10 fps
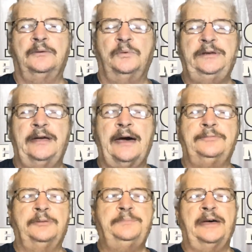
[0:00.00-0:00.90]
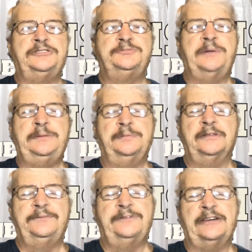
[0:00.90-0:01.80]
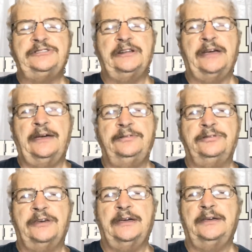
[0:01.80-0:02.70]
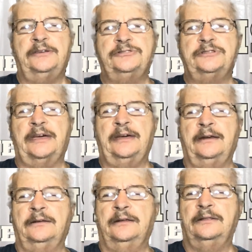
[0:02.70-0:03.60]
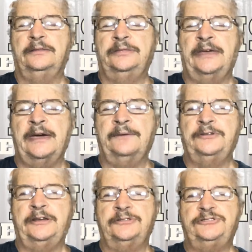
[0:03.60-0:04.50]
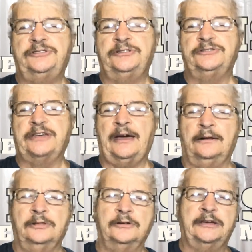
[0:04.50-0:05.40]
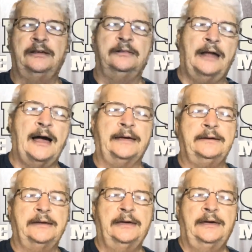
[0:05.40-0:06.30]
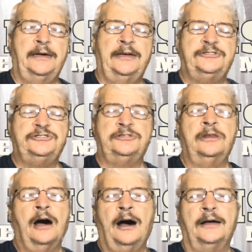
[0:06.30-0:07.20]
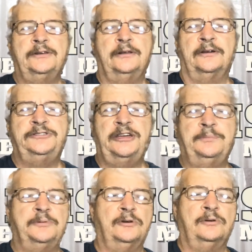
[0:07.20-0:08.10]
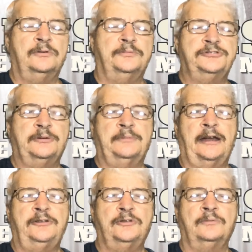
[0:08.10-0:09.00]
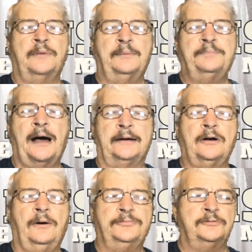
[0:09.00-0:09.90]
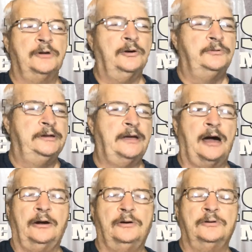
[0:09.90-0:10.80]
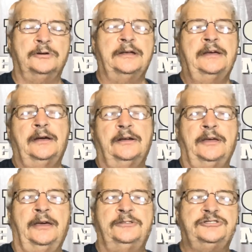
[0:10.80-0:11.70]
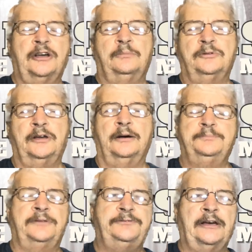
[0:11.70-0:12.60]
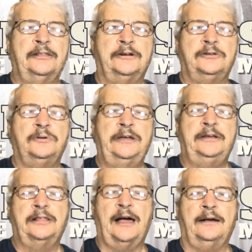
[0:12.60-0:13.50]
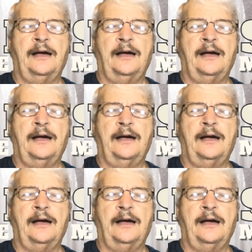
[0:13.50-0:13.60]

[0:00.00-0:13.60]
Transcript: when you have the best people investigating things and the evidence is kind of looking like it's not a typical somebody drove my bike off the road and got hurt and stumbled up and fell in a creek, like